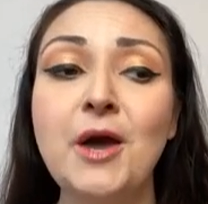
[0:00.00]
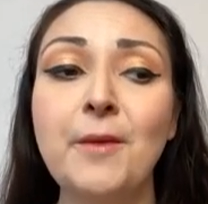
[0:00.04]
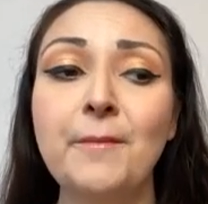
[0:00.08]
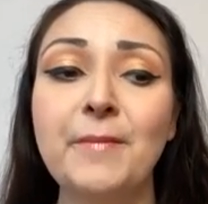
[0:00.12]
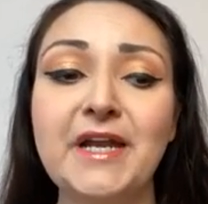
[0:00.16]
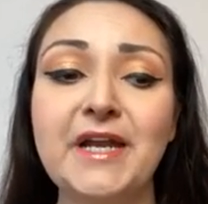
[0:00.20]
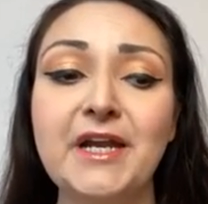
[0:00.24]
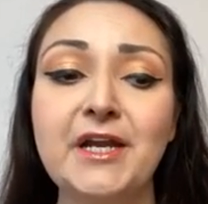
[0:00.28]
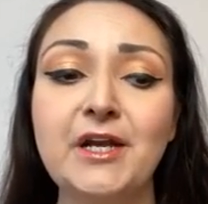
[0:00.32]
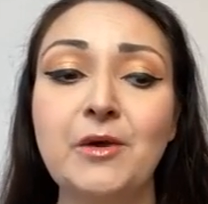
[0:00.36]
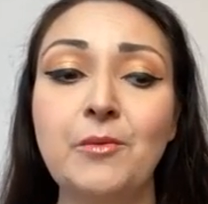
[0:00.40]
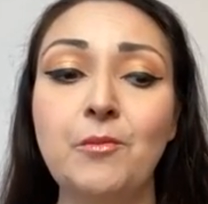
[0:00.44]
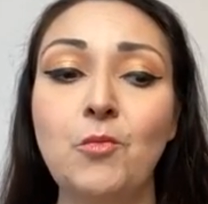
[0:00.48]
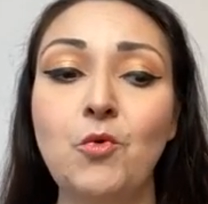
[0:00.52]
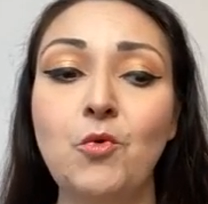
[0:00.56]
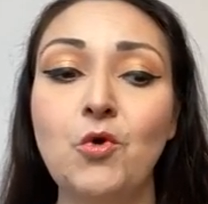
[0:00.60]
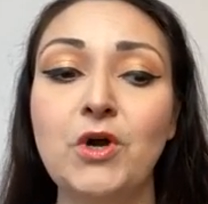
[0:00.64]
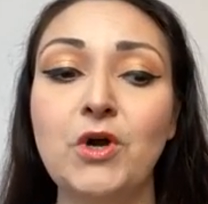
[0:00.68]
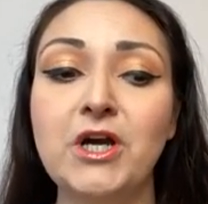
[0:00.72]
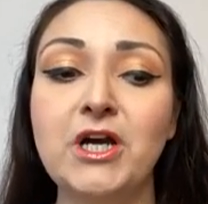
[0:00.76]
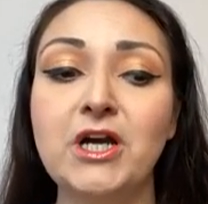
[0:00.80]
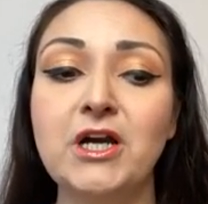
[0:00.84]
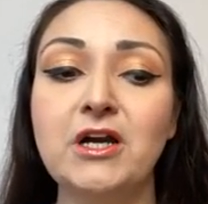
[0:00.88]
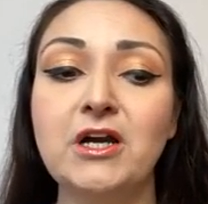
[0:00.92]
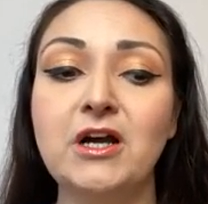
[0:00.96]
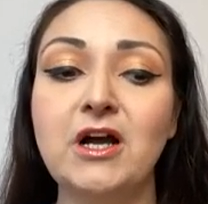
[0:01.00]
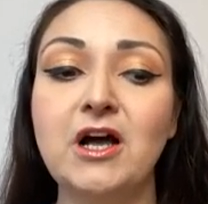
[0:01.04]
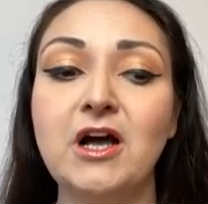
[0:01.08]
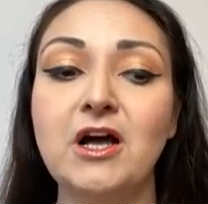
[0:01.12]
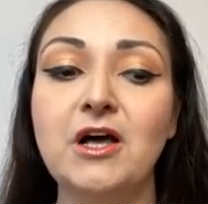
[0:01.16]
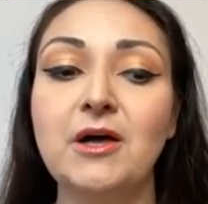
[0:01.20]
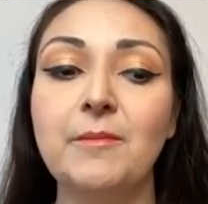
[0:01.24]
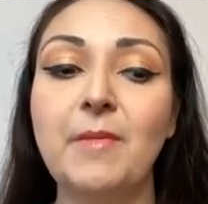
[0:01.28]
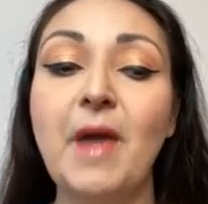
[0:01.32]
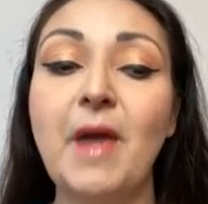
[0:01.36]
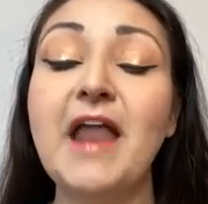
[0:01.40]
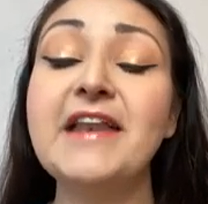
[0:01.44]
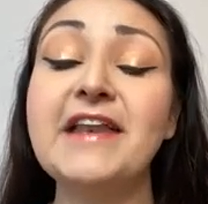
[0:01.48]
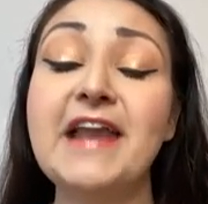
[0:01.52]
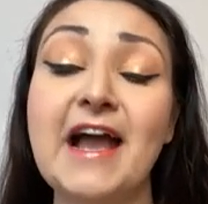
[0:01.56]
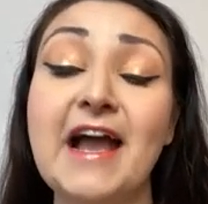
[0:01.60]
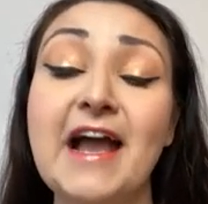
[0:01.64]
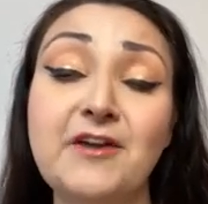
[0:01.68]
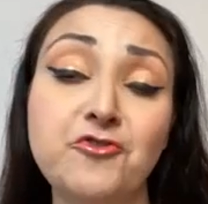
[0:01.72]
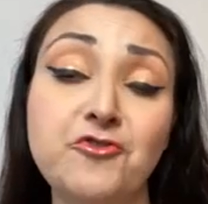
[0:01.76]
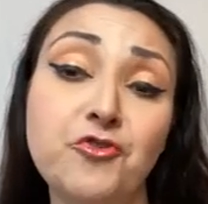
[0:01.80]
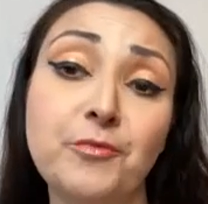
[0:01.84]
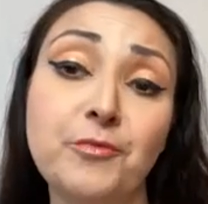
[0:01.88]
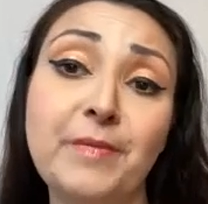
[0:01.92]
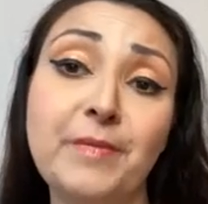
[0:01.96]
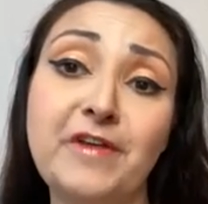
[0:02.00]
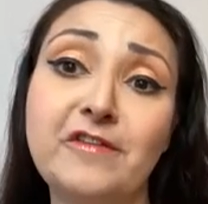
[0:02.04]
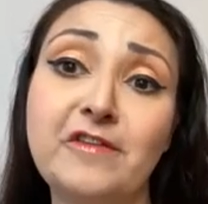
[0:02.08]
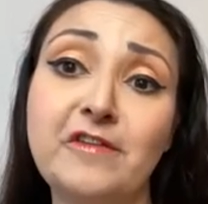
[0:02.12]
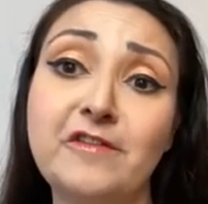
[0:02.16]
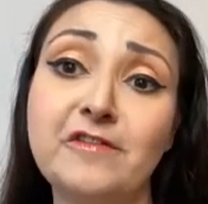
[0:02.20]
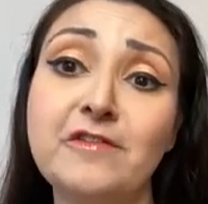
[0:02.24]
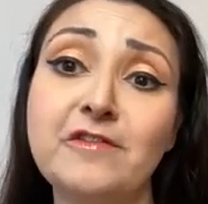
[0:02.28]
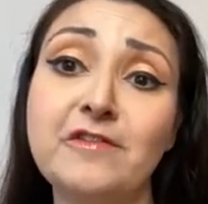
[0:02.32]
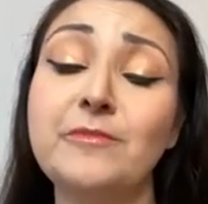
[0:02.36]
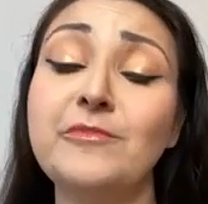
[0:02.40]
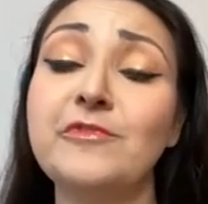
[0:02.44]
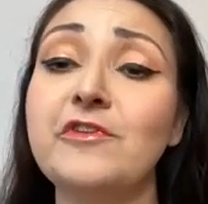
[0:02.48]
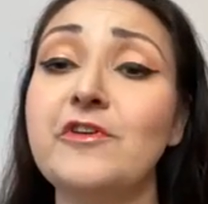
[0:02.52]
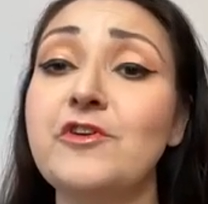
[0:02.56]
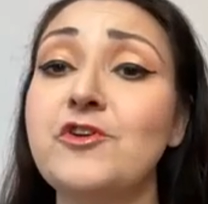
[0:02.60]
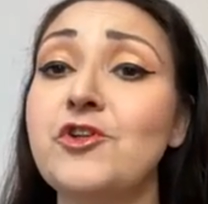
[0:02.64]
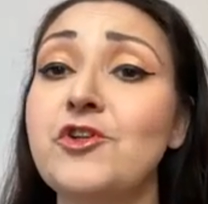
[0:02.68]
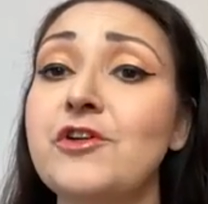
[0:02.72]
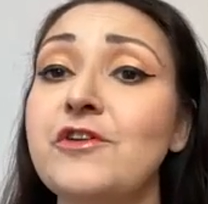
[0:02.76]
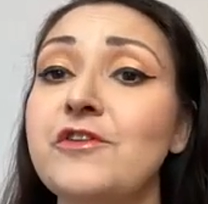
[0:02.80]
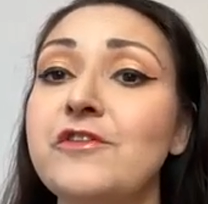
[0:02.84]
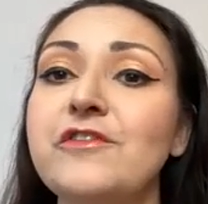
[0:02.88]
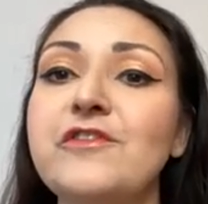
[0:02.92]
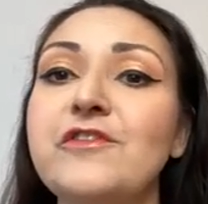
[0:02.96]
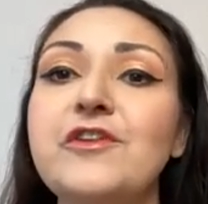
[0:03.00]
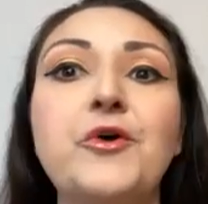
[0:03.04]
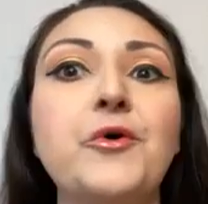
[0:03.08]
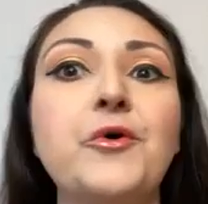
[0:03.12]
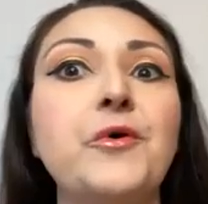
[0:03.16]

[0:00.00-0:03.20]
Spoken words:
but in a more a natural based system such as